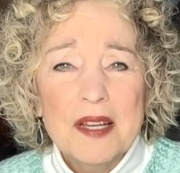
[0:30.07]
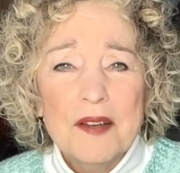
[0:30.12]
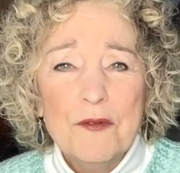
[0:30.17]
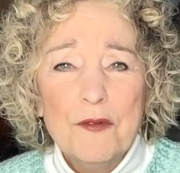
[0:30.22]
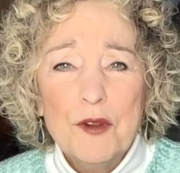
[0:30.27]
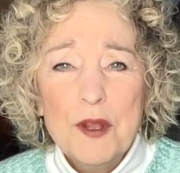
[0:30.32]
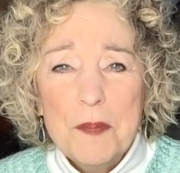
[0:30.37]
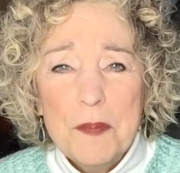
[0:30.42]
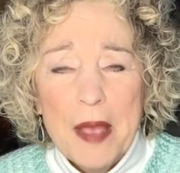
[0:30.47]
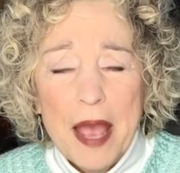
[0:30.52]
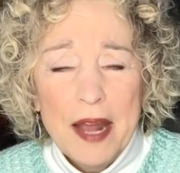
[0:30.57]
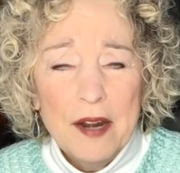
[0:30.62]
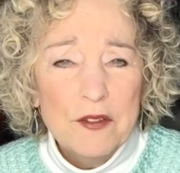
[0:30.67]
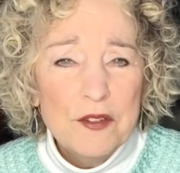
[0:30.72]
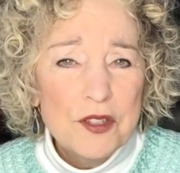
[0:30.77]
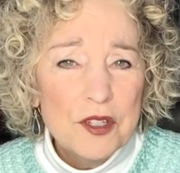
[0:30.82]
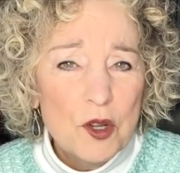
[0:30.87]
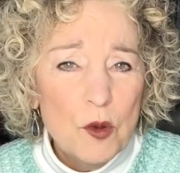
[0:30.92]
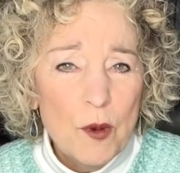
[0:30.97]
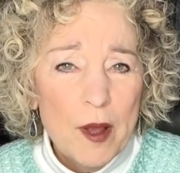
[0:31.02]
free
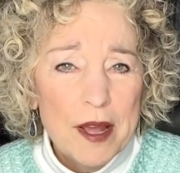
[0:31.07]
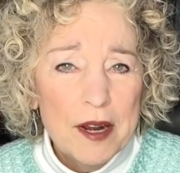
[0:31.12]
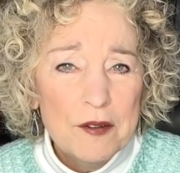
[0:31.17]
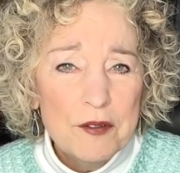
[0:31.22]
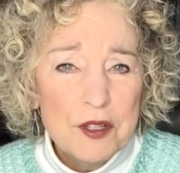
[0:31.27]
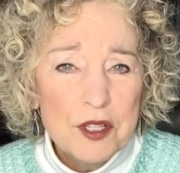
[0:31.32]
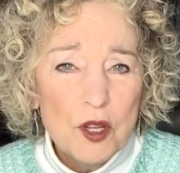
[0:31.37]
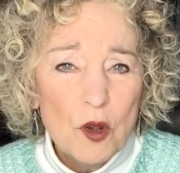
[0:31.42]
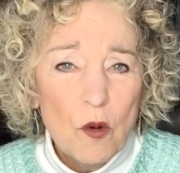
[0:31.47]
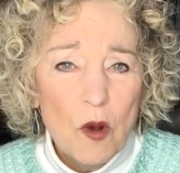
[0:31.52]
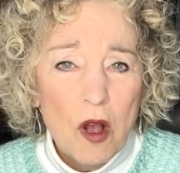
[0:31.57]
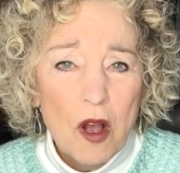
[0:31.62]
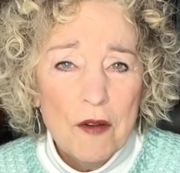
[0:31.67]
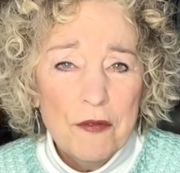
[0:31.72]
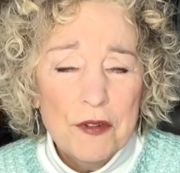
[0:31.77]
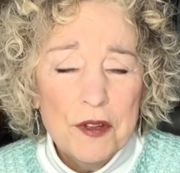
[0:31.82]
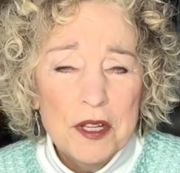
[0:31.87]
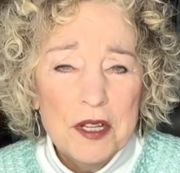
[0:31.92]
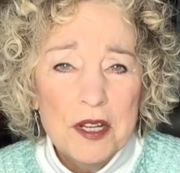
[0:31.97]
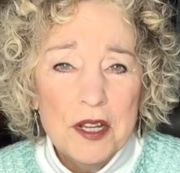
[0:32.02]
patterns that go out every so
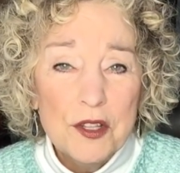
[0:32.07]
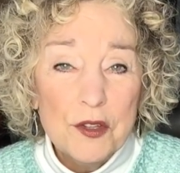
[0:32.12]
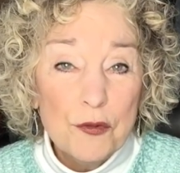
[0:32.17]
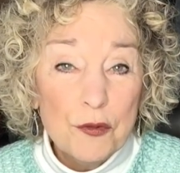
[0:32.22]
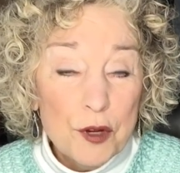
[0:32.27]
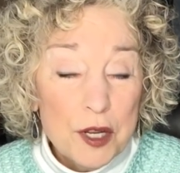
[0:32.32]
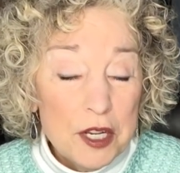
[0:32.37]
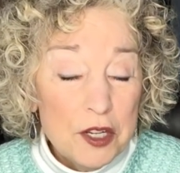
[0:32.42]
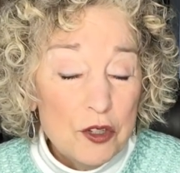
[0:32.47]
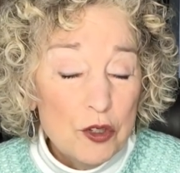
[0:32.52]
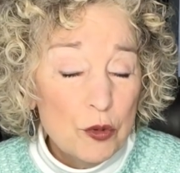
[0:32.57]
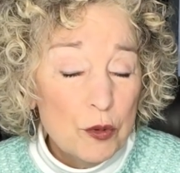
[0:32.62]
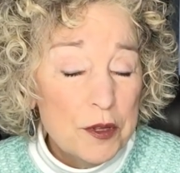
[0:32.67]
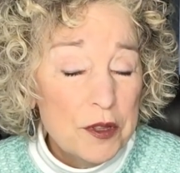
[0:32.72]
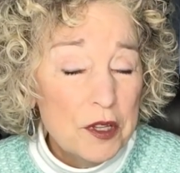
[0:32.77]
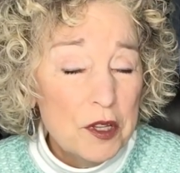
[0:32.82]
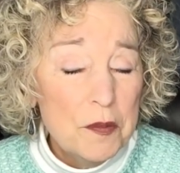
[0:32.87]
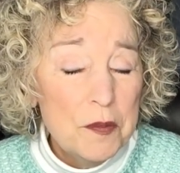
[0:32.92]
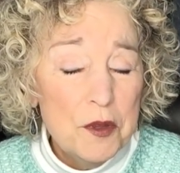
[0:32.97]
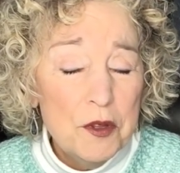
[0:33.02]
often. It's free to join
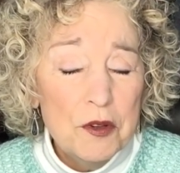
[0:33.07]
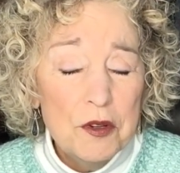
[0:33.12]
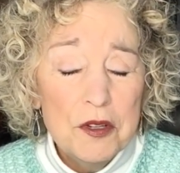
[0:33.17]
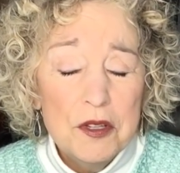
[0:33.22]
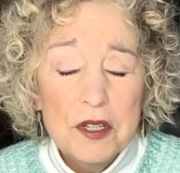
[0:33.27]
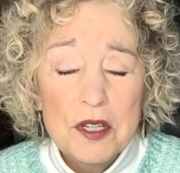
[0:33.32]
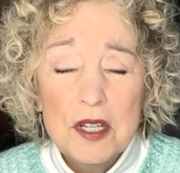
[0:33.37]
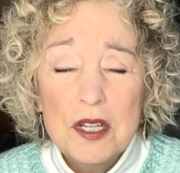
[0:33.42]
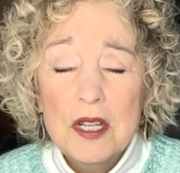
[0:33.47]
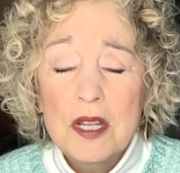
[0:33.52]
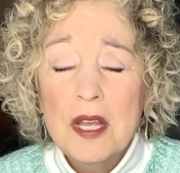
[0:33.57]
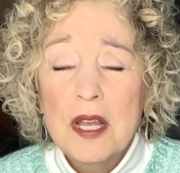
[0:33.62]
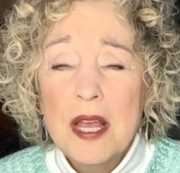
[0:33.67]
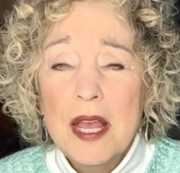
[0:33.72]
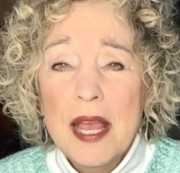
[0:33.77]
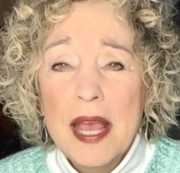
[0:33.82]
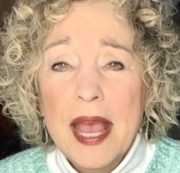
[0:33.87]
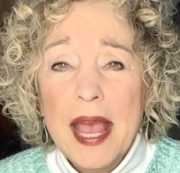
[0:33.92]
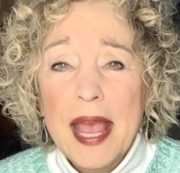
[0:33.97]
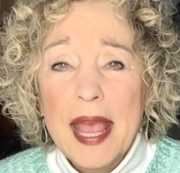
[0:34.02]
the community
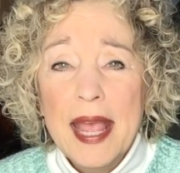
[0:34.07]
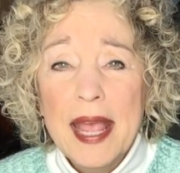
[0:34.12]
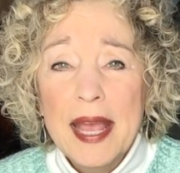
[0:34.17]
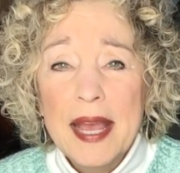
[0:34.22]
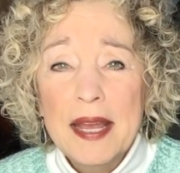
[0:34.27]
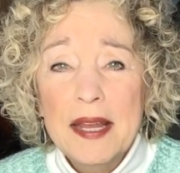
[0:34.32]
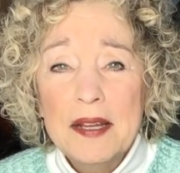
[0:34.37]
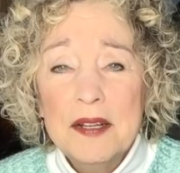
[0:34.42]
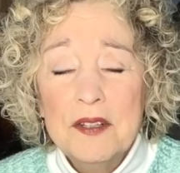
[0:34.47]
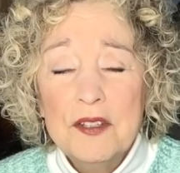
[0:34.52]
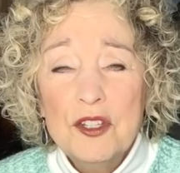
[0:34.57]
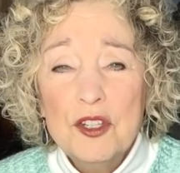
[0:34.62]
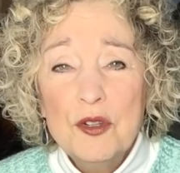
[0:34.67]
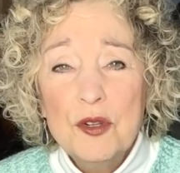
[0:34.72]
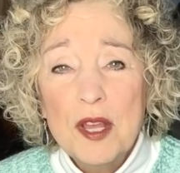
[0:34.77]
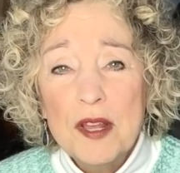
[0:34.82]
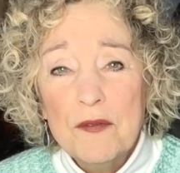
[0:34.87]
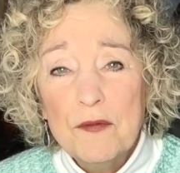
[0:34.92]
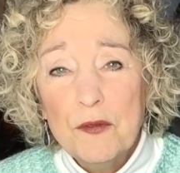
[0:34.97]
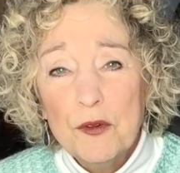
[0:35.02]
and you
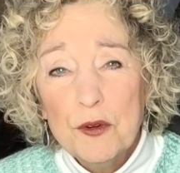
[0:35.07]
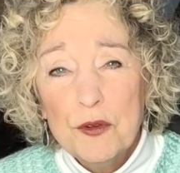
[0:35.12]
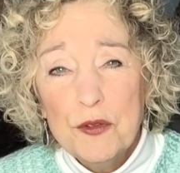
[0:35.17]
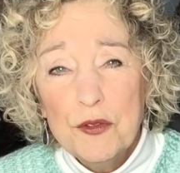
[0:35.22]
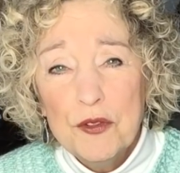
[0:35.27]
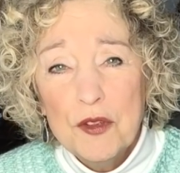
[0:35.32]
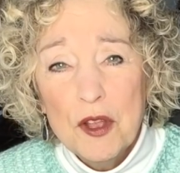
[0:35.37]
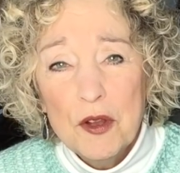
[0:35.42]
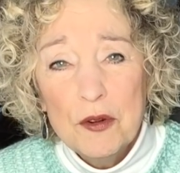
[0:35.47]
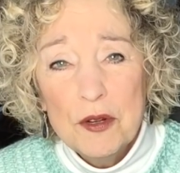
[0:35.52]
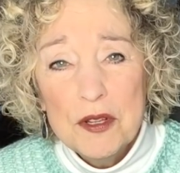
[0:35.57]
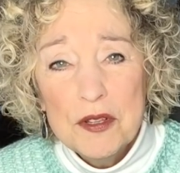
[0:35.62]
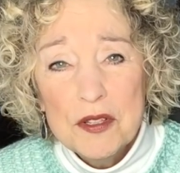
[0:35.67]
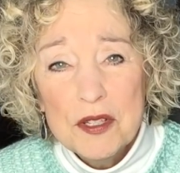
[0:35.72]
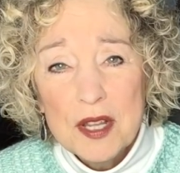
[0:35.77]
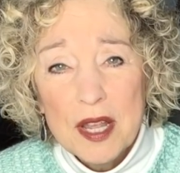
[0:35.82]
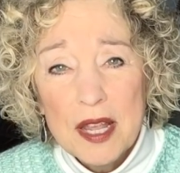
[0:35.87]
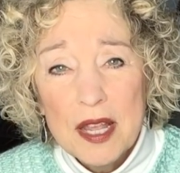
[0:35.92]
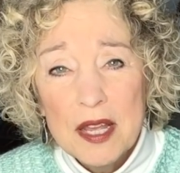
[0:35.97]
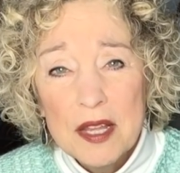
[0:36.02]
get first
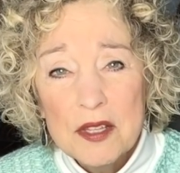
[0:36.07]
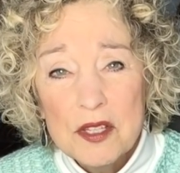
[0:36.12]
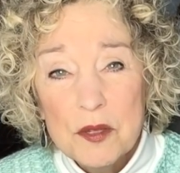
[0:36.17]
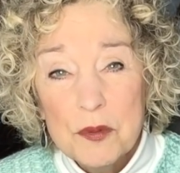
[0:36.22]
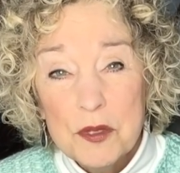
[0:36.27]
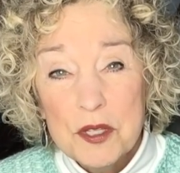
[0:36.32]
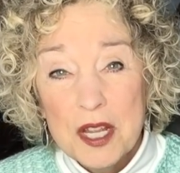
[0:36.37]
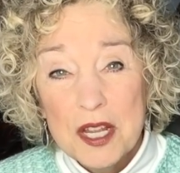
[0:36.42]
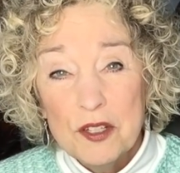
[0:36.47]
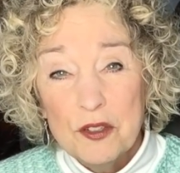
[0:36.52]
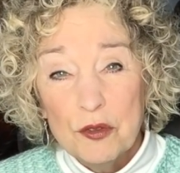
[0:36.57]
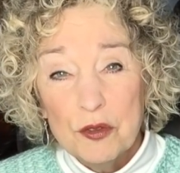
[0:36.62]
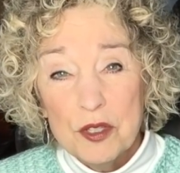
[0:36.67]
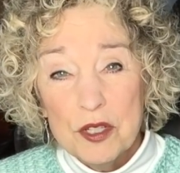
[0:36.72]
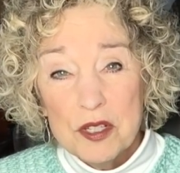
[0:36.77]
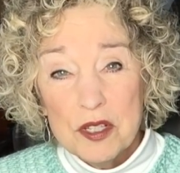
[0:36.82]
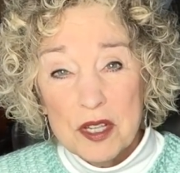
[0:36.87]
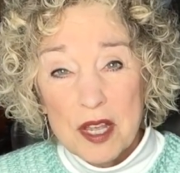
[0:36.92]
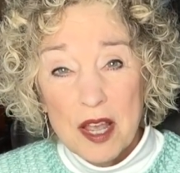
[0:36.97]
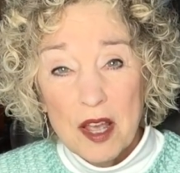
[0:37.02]
notice and substantial
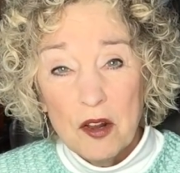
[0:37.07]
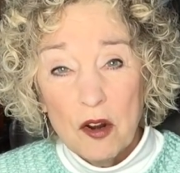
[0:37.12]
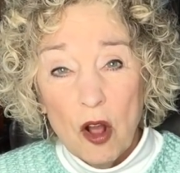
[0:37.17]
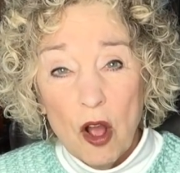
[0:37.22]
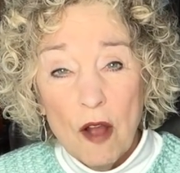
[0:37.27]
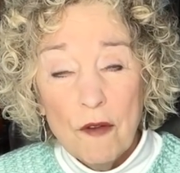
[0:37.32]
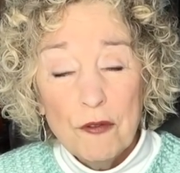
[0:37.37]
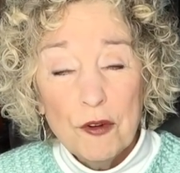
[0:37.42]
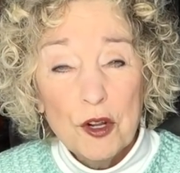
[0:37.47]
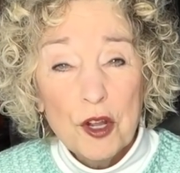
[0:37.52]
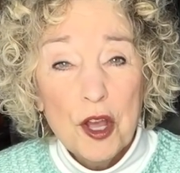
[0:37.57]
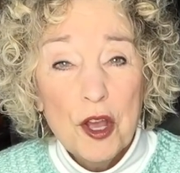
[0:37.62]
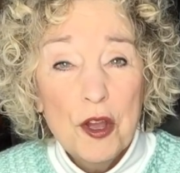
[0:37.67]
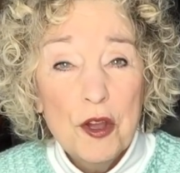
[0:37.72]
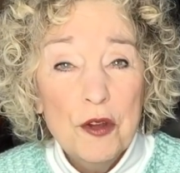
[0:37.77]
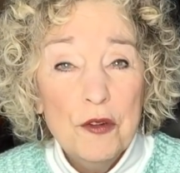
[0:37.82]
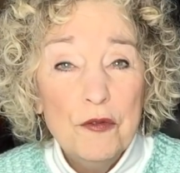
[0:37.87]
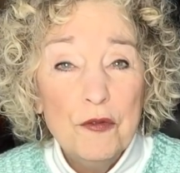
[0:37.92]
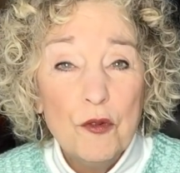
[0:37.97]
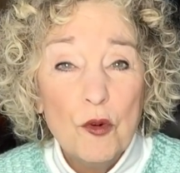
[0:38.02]
discount offer
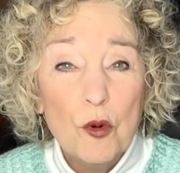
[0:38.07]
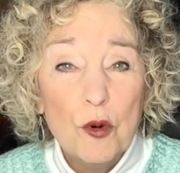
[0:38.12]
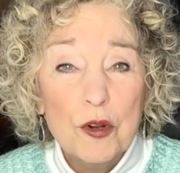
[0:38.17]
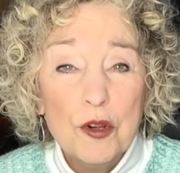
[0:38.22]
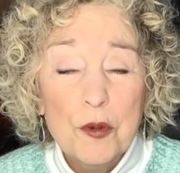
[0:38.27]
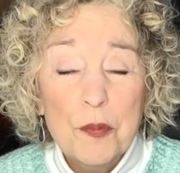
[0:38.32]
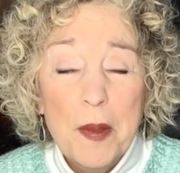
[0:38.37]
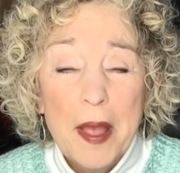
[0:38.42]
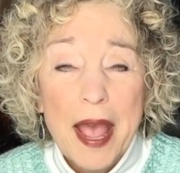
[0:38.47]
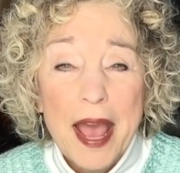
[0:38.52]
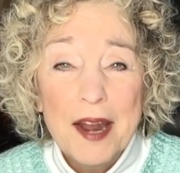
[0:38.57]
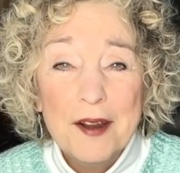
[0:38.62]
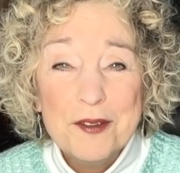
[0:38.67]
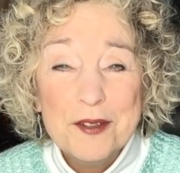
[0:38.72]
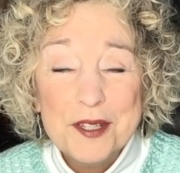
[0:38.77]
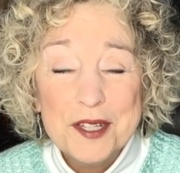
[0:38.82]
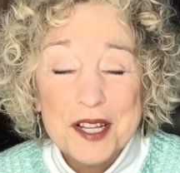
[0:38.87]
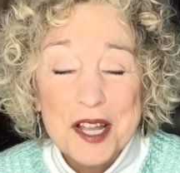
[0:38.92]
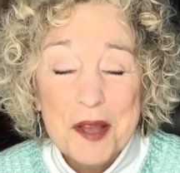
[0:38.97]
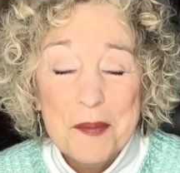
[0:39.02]
code for new
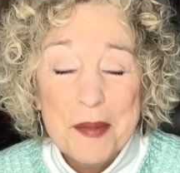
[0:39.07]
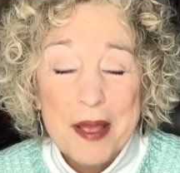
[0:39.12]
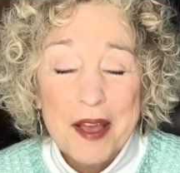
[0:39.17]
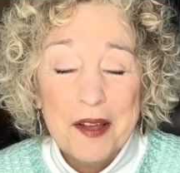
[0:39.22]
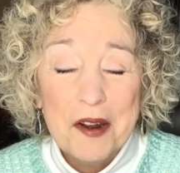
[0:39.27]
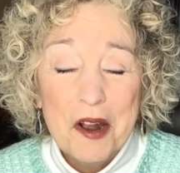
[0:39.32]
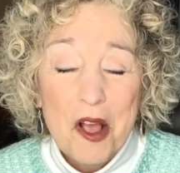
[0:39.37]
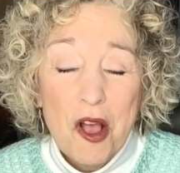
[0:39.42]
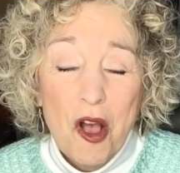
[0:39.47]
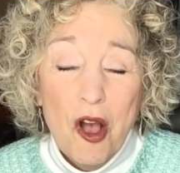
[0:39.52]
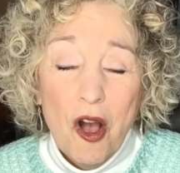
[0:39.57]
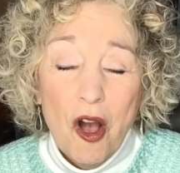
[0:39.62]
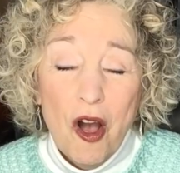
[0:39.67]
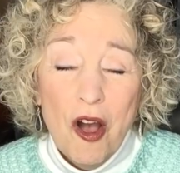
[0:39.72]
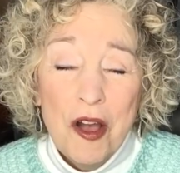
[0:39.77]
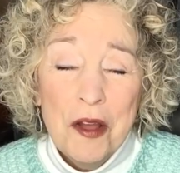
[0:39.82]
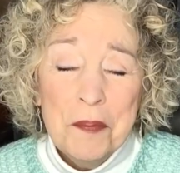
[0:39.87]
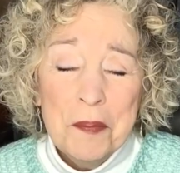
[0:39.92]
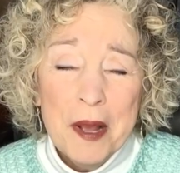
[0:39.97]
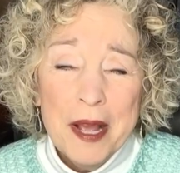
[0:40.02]
patterns that come out
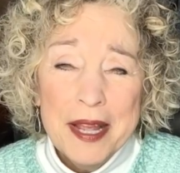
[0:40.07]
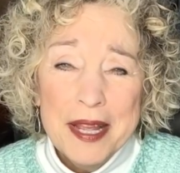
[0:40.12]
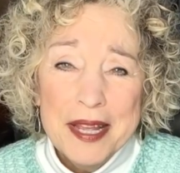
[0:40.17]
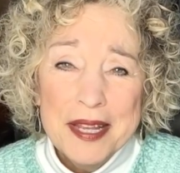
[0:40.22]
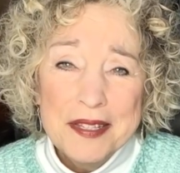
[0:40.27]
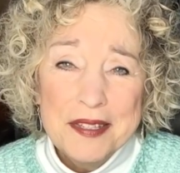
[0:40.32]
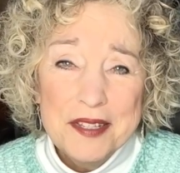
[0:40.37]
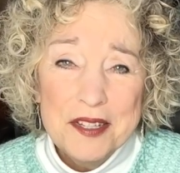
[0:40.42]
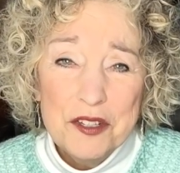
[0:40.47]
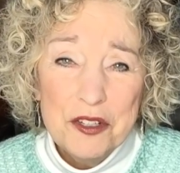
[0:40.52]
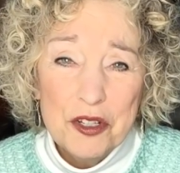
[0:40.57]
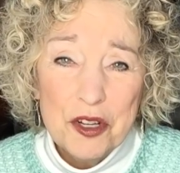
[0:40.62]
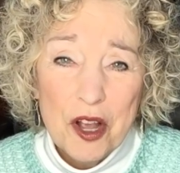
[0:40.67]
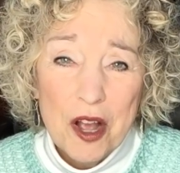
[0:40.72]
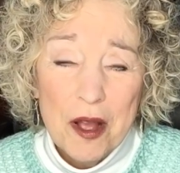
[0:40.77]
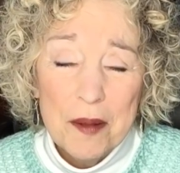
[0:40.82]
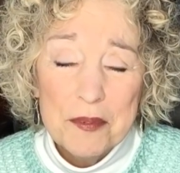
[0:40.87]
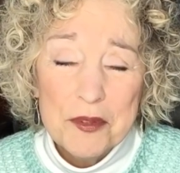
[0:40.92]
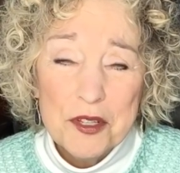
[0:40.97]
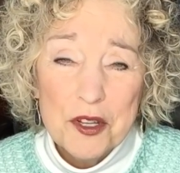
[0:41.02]
on my Etsy shop.